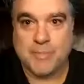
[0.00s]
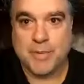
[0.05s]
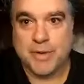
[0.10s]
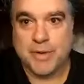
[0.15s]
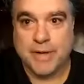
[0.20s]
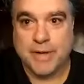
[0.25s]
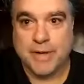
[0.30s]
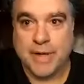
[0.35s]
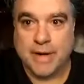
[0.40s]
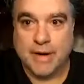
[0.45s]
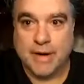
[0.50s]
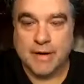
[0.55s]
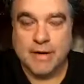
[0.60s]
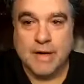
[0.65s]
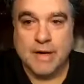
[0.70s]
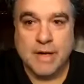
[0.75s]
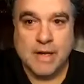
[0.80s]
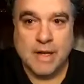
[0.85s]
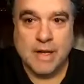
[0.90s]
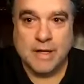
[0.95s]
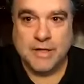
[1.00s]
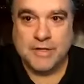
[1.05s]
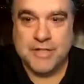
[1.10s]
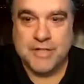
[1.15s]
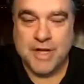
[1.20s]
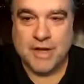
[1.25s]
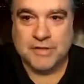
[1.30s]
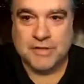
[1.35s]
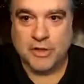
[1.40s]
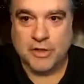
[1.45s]
here. You
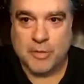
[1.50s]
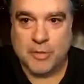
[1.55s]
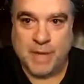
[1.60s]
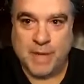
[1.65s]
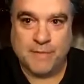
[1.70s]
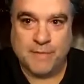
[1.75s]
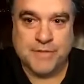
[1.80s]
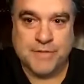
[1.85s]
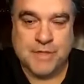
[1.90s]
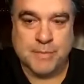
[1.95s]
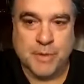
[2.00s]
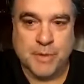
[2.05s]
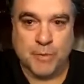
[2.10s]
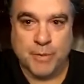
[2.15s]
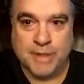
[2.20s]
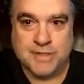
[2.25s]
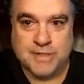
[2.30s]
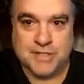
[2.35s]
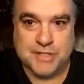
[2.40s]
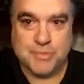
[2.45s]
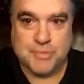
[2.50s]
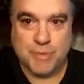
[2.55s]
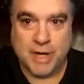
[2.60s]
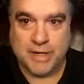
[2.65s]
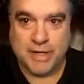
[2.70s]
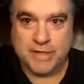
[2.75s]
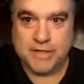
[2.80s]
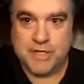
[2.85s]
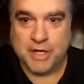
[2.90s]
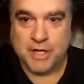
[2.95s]
talked a little about some of the reasons why
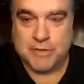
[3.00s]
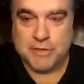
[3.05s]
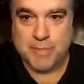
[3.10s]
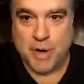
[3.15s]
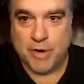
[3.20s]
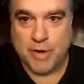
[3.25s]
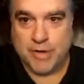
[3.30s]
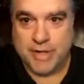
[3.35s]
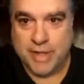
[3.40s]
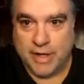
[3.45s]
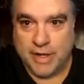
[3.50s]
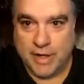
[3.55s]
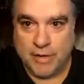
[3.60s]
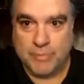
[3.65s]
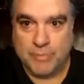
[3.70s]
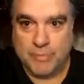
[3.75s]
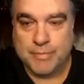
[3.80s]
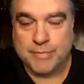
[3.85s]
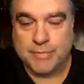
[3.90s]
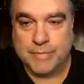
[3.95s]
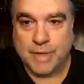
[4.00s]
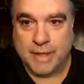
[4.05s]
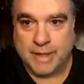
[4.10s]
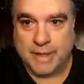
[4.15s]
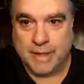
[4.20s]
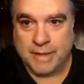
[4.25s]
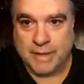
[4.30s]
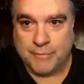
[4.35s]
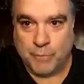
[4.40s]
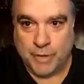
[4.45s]
you chose Barnhill
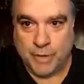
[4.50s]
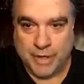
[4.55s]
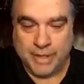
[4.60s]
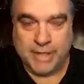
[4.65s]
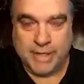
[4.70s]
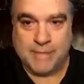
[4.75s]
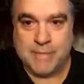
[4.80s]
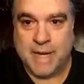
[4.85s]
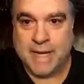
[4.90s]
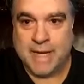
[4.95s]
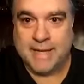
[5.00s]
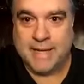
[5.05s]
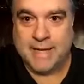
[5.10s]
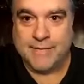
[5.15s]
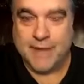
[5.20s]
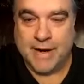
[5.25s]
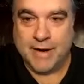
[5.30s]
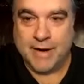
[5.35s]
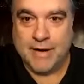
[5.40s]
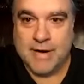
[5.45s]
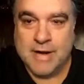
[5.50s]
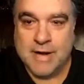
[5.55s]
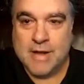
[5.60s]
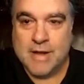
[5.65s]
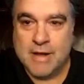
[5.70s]
and wanted to get back in there.